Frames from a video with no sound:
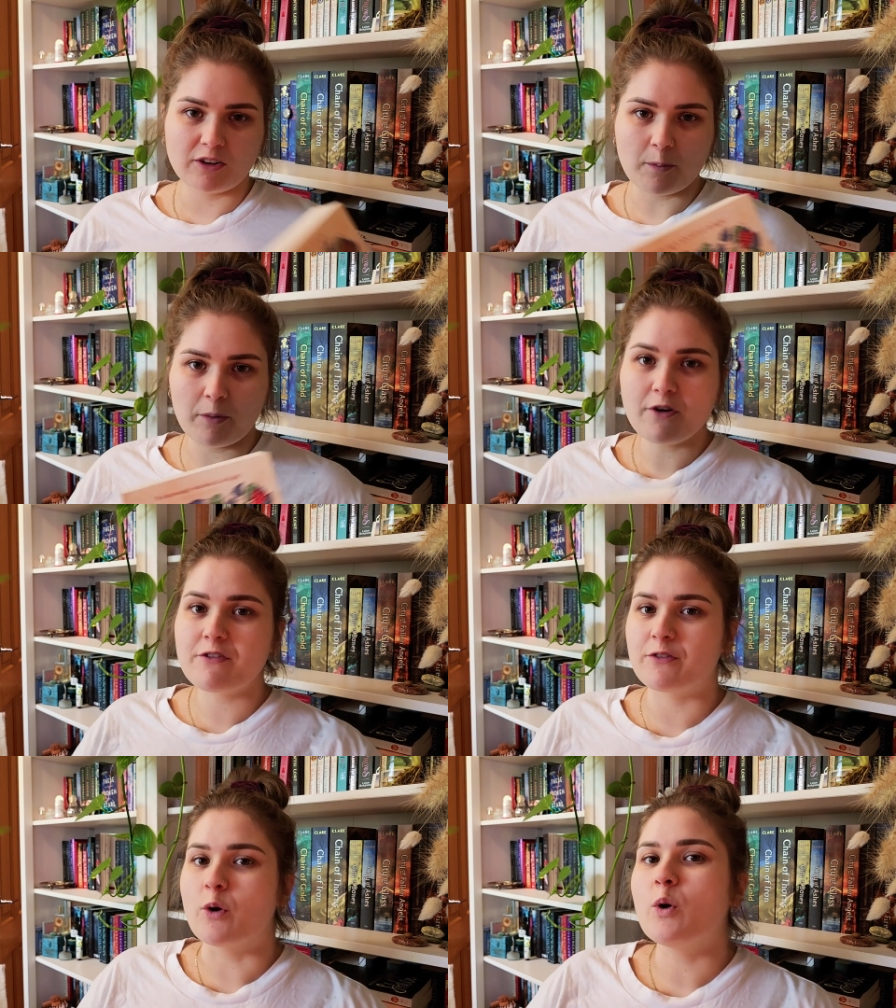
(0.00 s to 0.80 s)

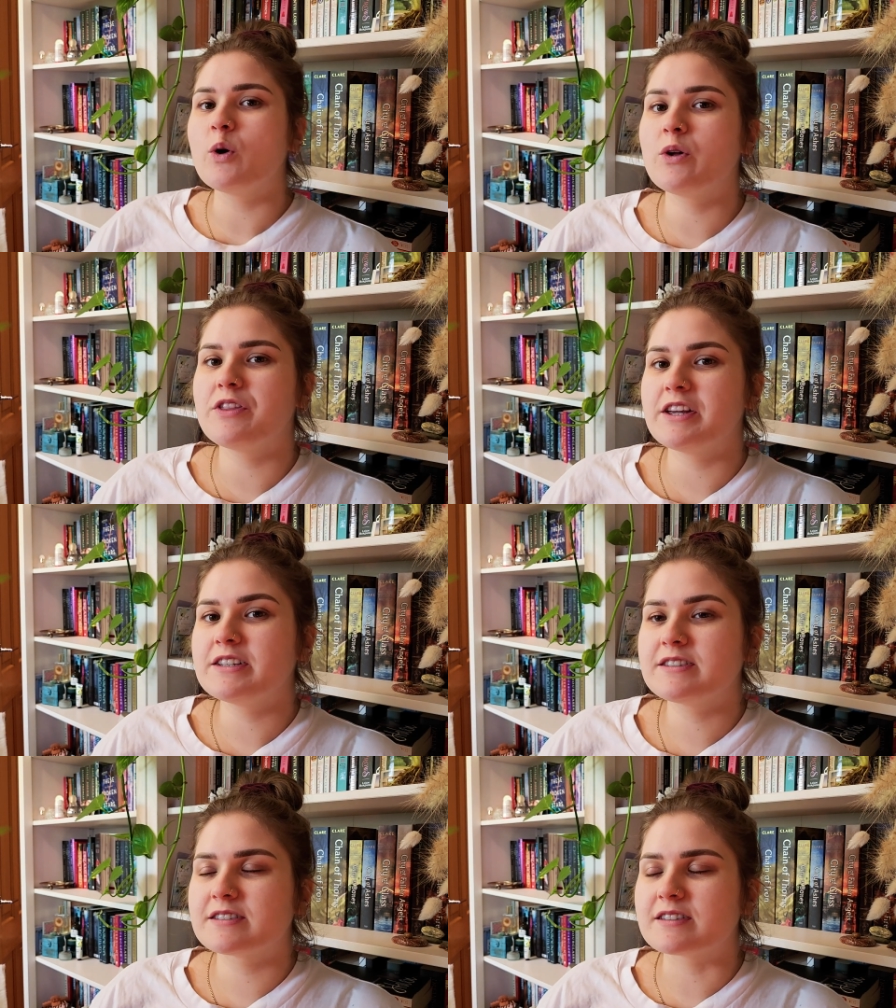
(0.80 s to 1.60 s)
before
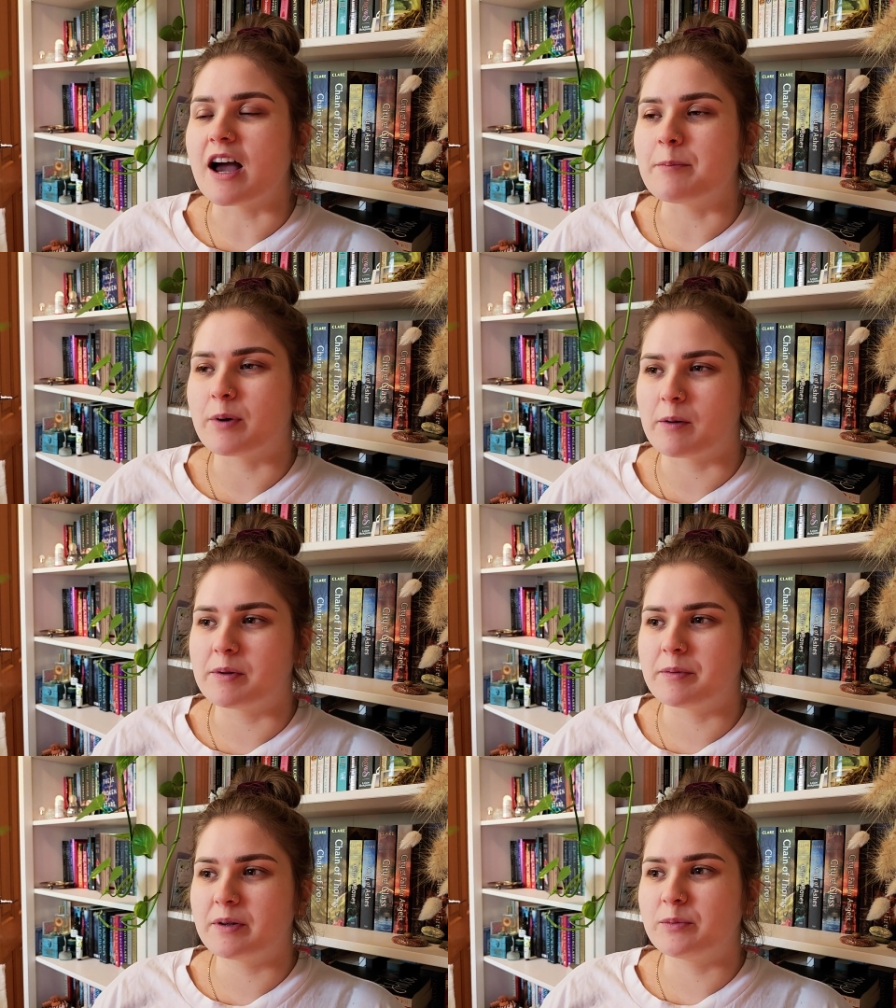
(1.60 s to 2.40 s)
this I
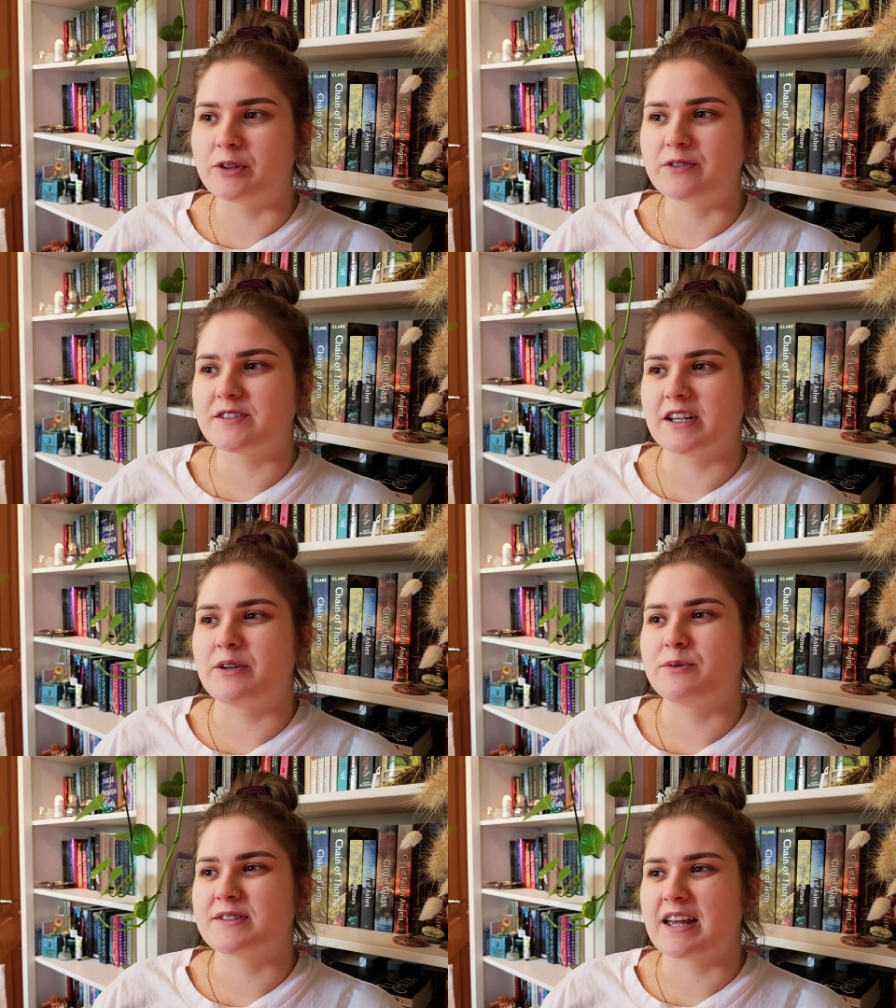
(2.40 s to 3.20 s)
probably would have said
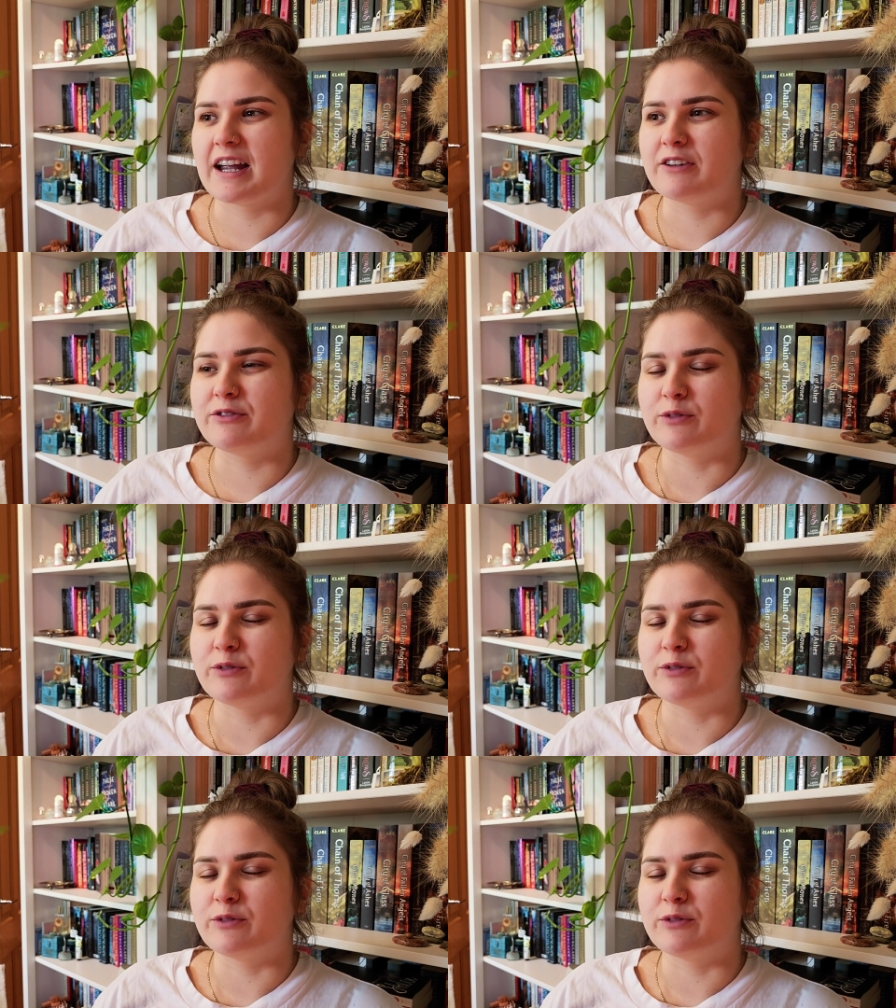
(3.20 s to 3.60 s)
it was like